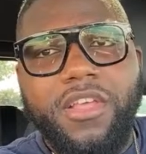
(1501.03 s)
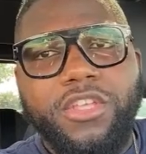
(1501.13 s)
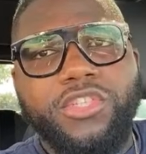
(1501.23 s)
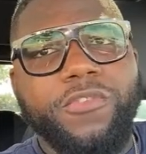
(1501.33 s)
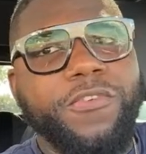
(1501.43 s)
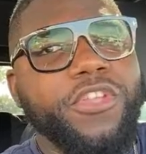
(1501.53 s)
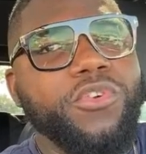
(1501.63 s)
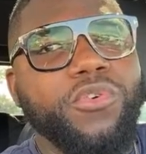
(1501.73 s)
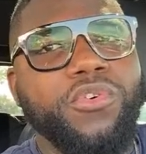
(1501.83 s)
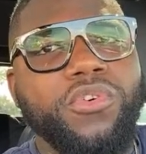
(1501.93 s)
so for
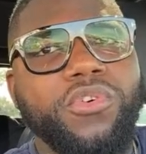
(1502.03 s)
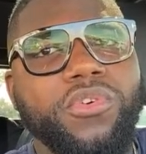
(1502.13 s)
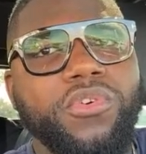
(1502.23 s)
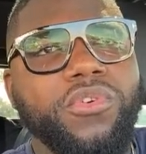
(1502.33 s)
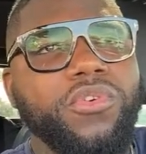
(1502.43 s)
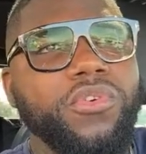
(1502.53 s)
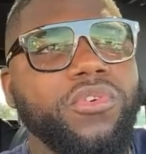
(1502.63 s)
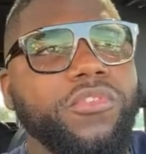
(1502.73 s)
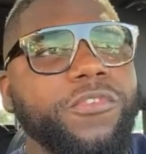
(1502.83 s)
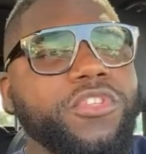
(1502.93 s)
you,
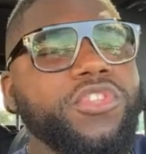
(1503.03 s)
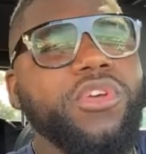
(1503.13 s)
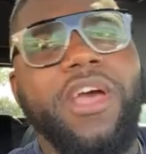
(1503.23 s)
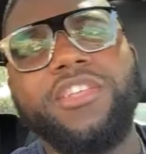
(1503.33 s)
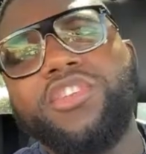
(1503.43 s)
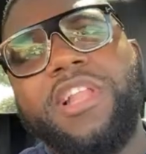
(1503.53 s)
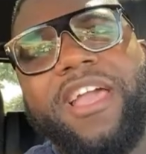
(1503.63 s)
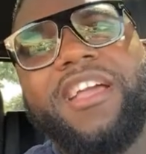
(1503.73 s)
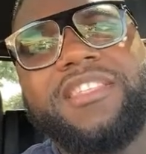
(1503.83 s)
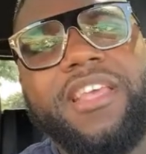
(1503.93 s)
so like
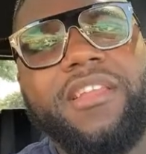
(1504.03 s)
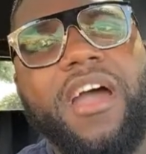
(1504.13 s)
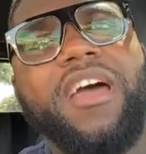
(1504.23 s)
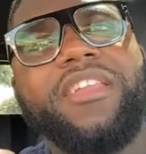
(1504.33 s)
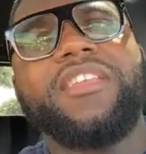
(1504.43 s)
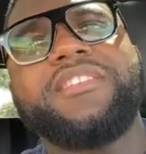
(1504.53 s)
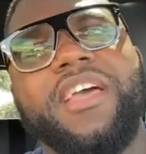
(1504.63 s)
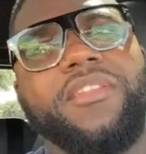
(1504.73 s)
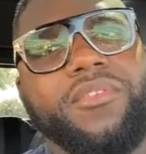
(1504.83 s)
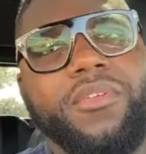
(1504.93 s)
I said, I
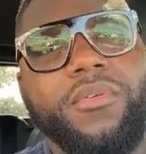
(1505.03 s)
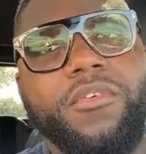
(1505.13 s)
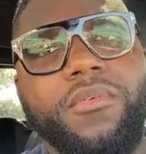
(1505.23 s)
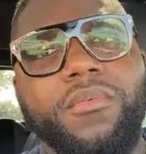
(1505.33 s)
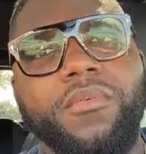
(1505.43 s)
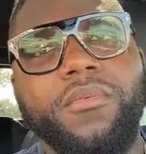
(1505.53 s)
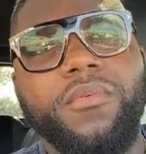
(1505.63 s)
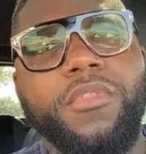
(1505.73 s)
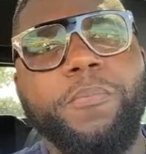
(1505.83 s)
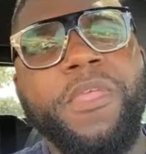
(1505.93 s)
understand
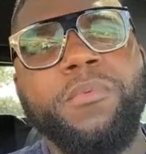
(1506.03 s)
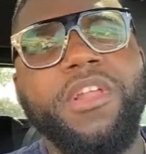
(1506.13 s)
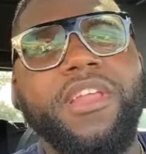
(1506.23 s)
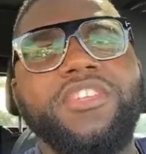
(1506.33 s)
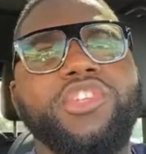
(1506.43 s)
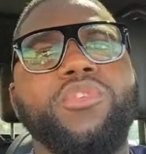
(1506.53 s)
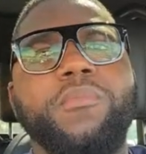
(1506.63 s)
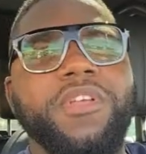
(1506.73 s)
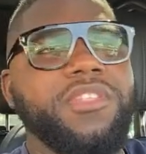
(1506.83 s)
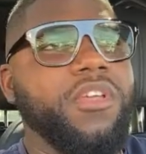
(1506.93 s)
the people that I surround
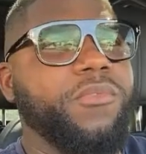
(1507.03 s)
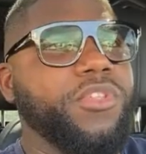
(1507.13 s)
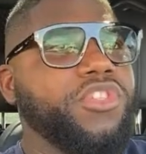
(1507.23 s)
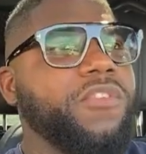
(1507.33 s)
myself with. So if